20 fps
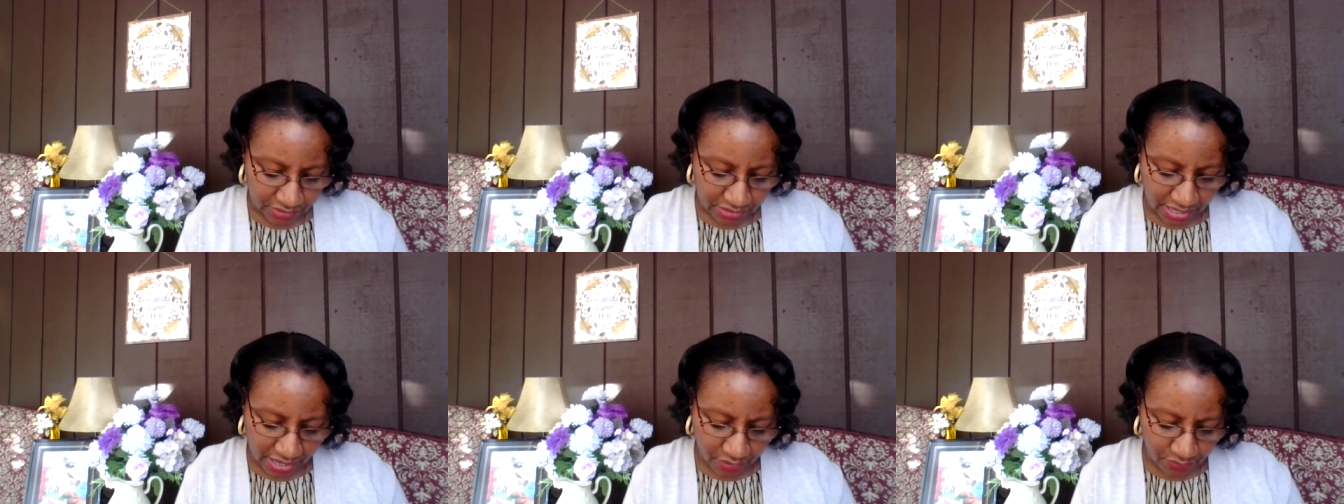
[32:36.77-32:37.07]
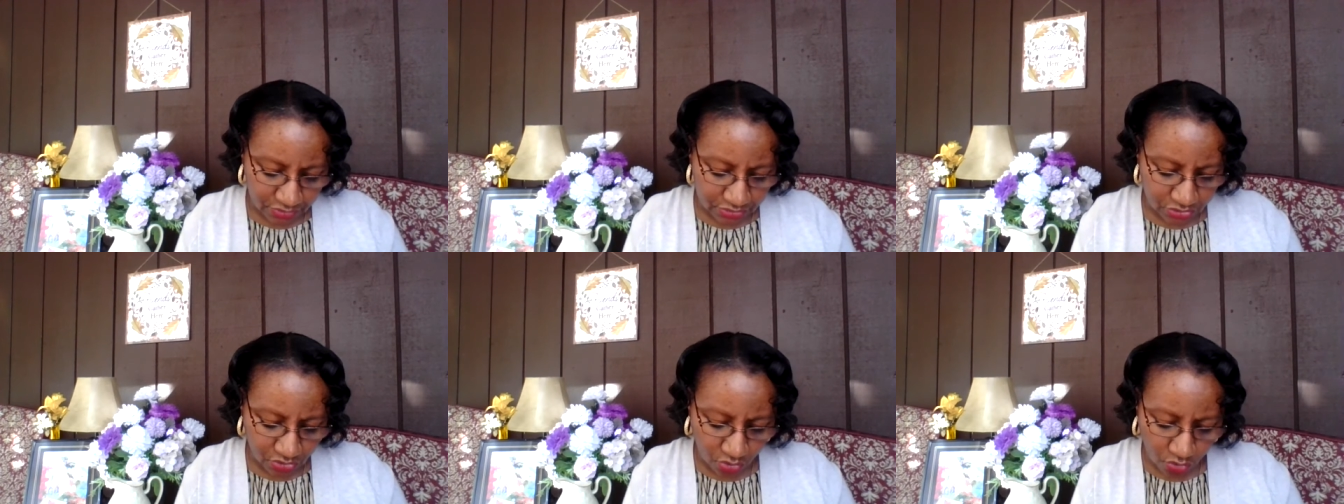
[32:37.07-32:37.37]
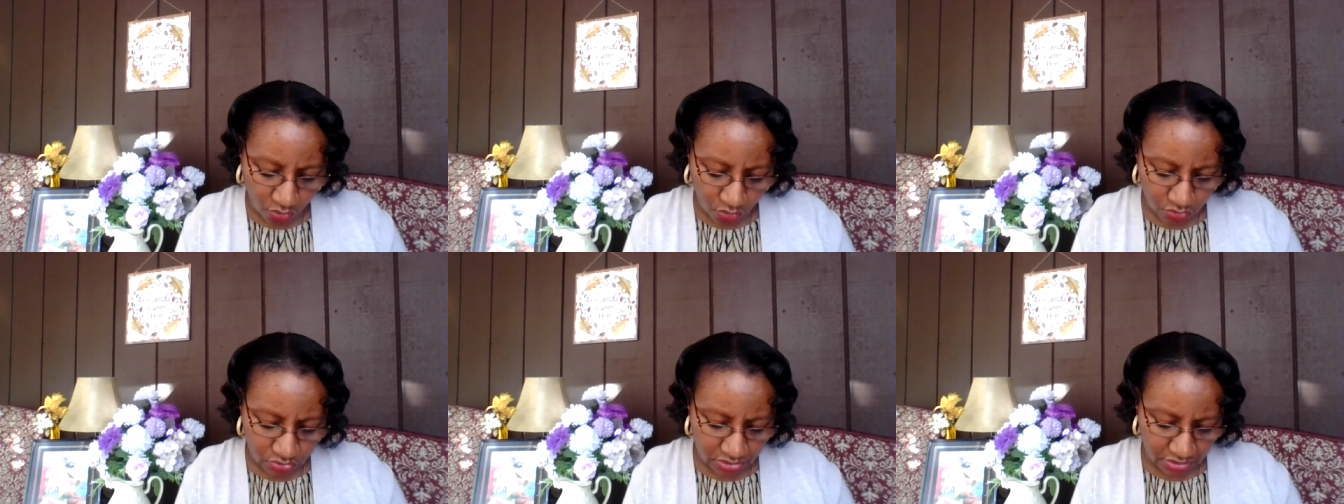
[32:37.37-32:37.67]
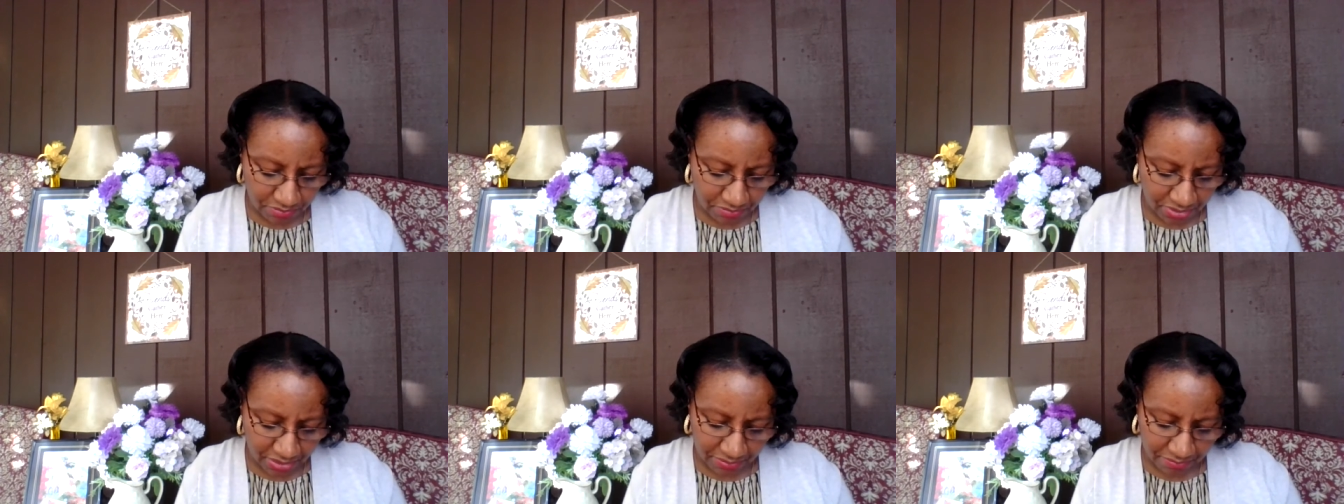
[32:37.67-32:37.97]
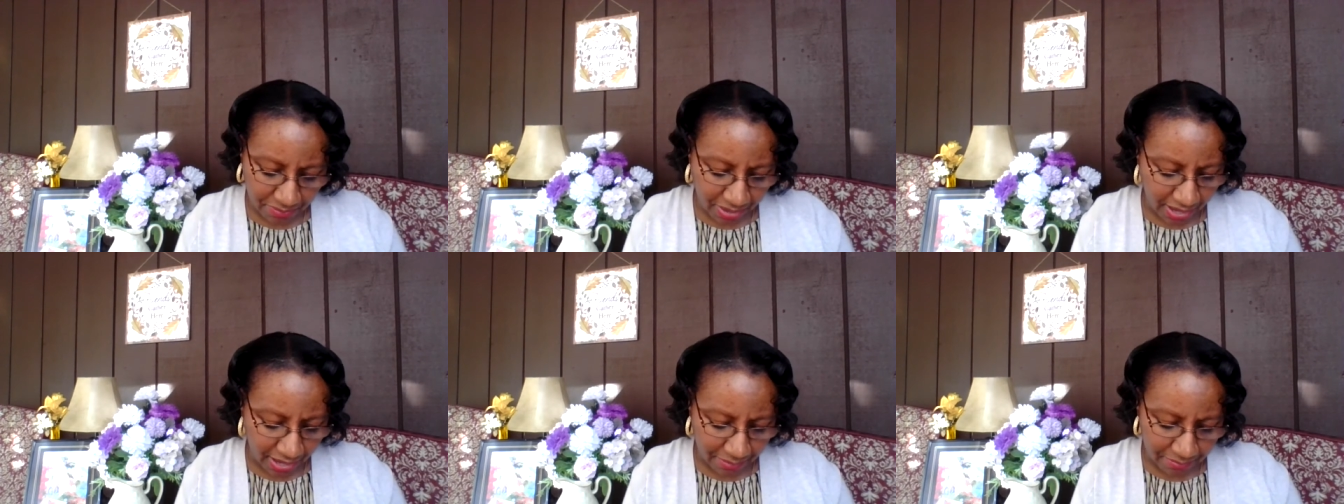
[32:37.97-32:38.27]
Thou is holding
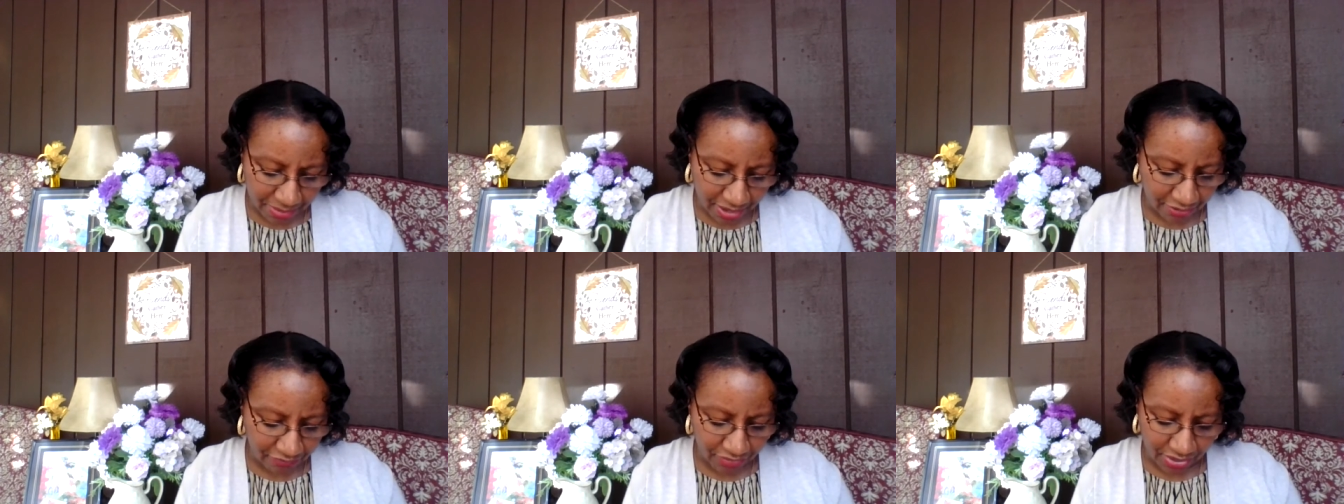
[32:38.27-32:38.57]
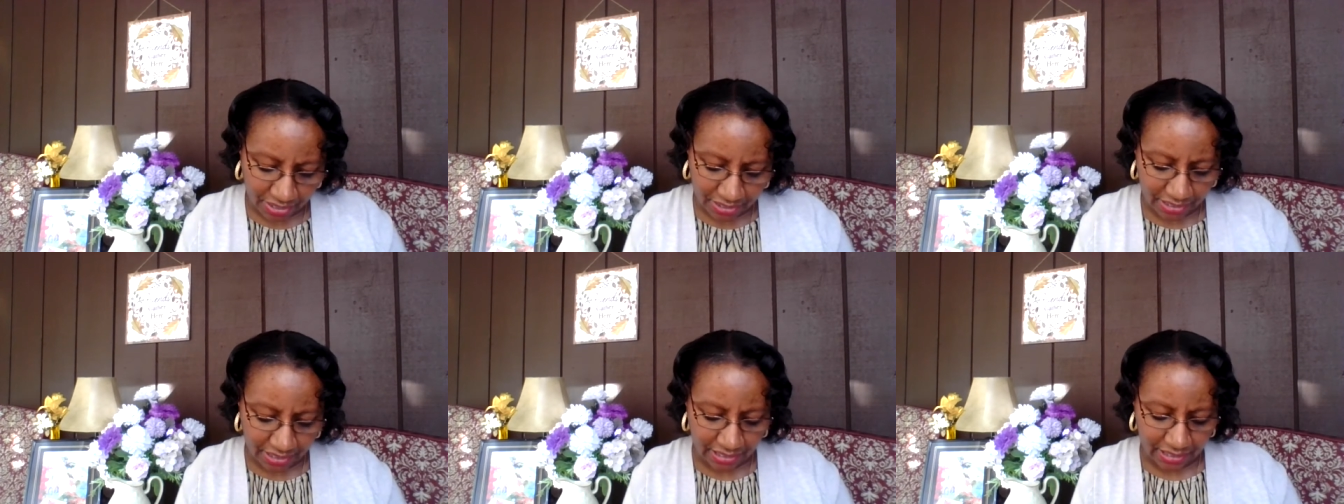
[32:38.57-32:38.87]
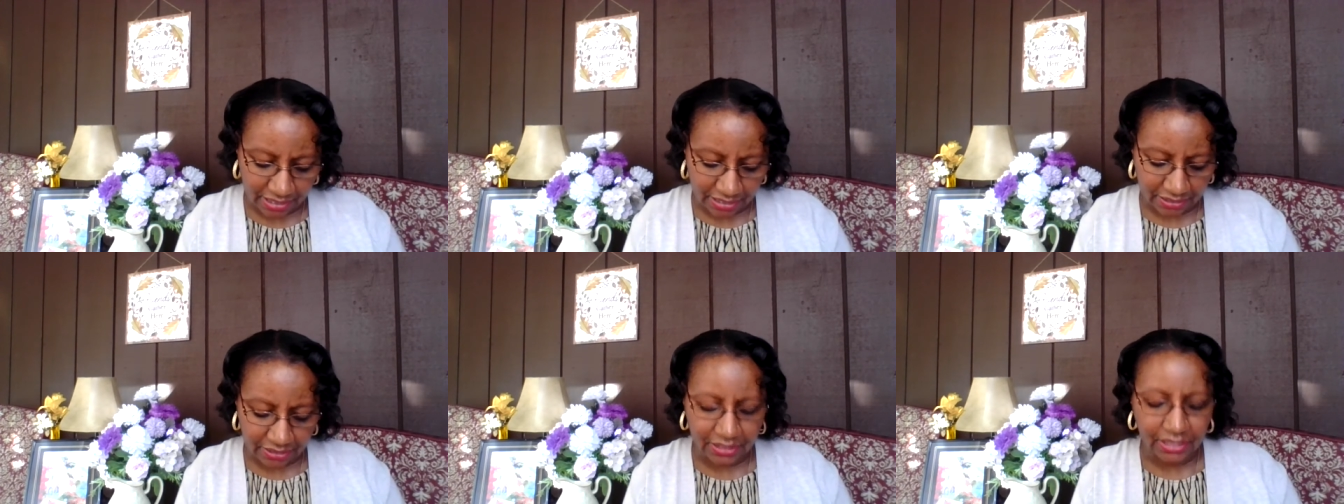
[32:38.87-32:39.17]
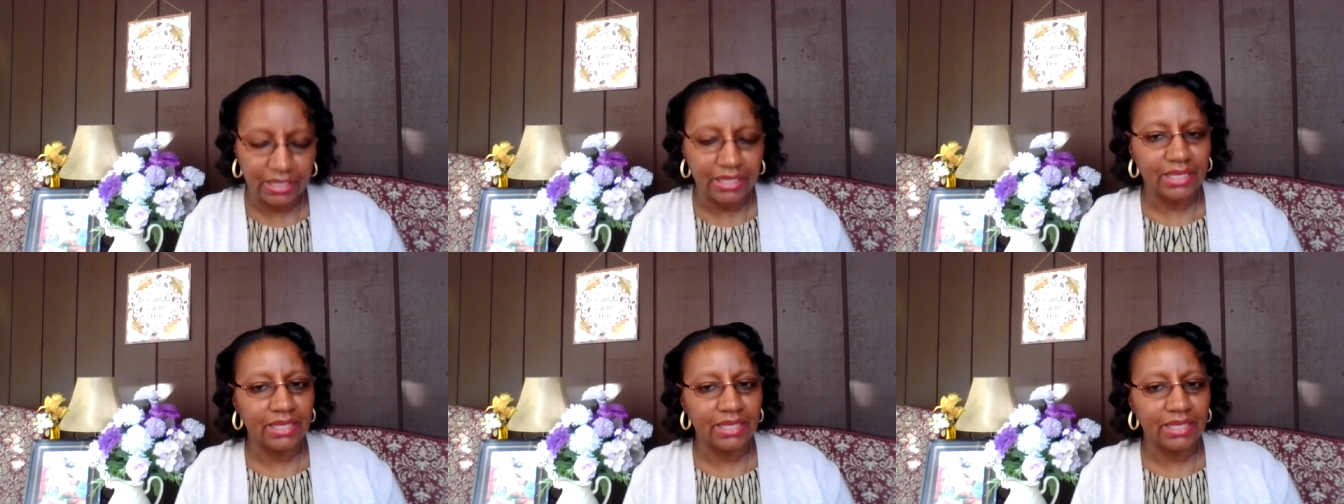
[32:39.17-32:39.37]
me by my right hand.